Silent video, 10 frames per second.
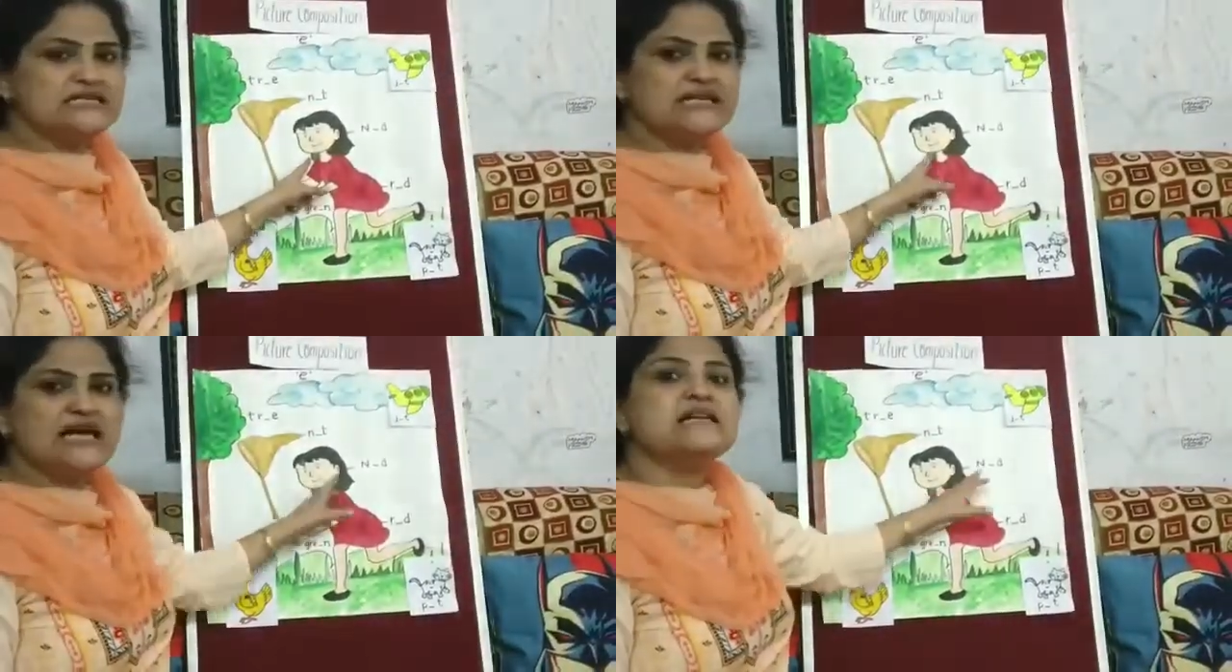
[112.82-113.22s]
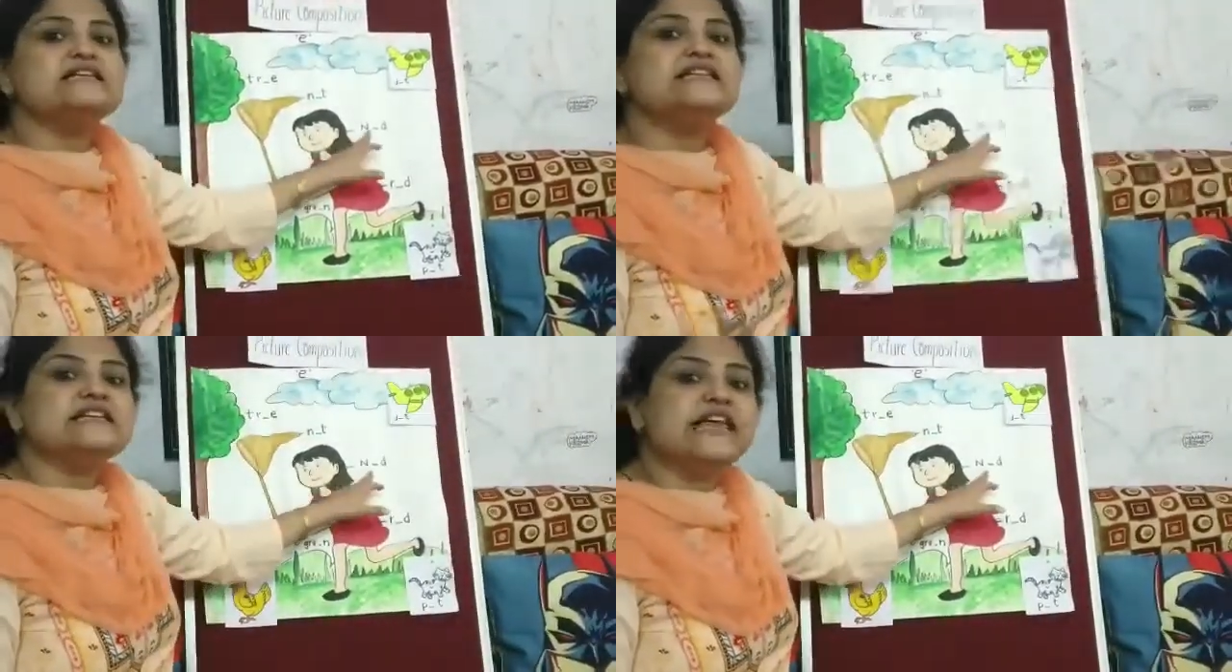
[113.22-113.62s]
Her
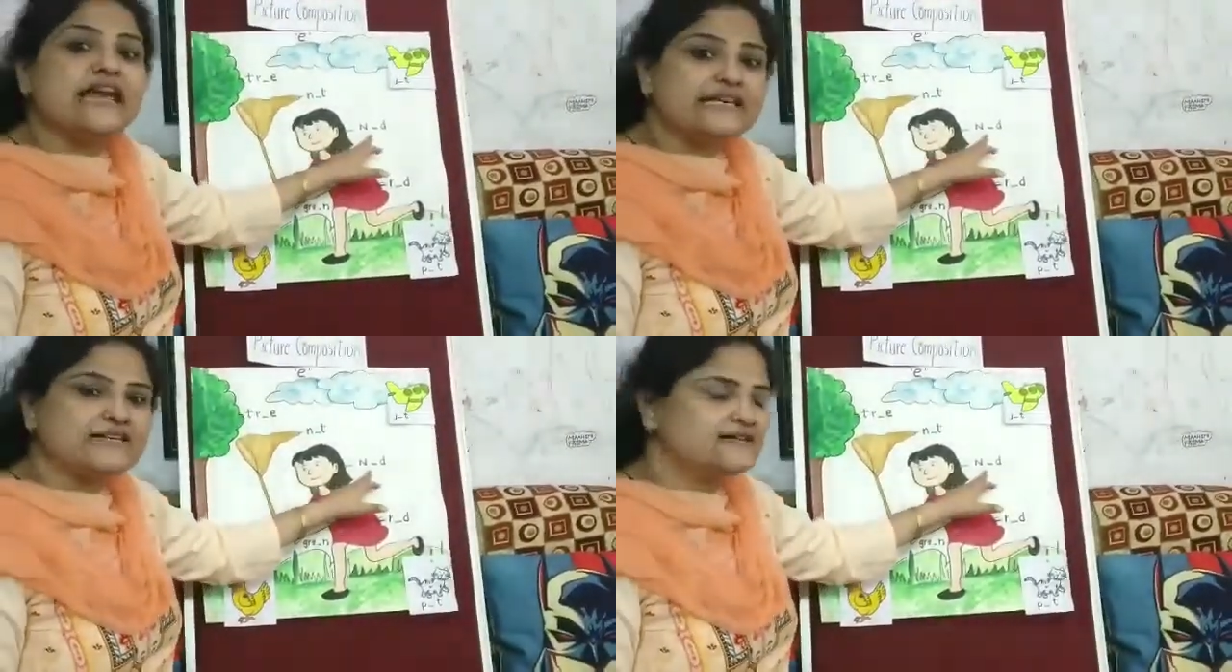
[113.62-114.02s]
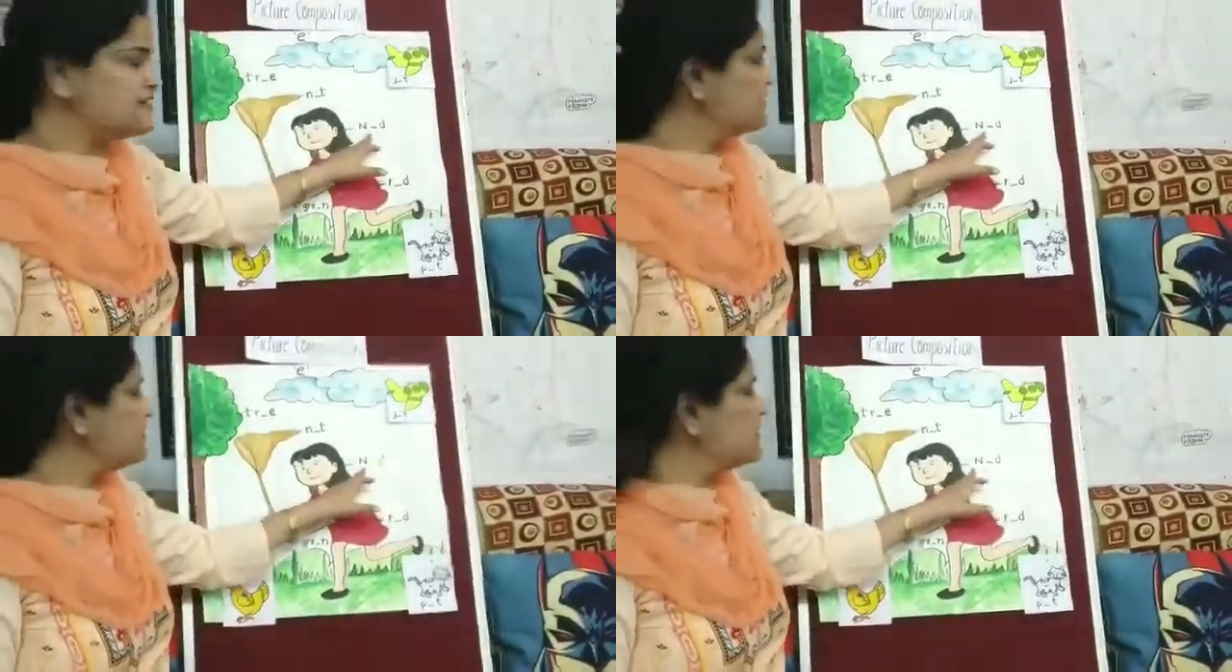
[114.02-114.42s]
name is
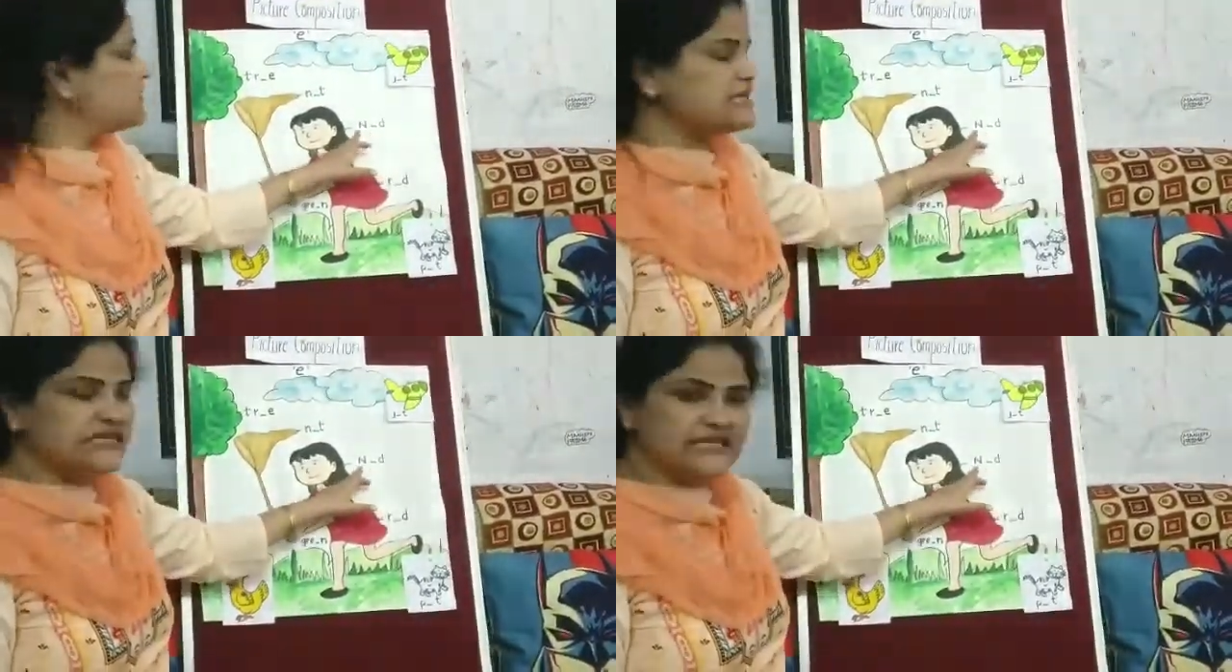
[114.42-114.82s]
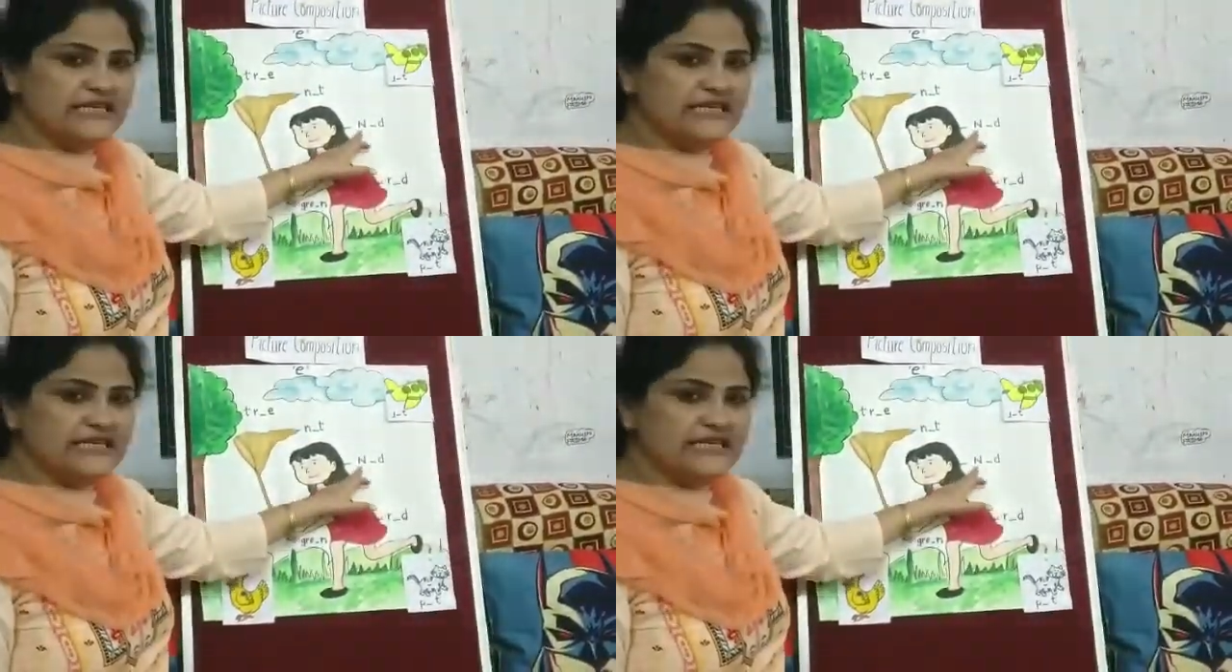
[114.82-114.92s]
Ned.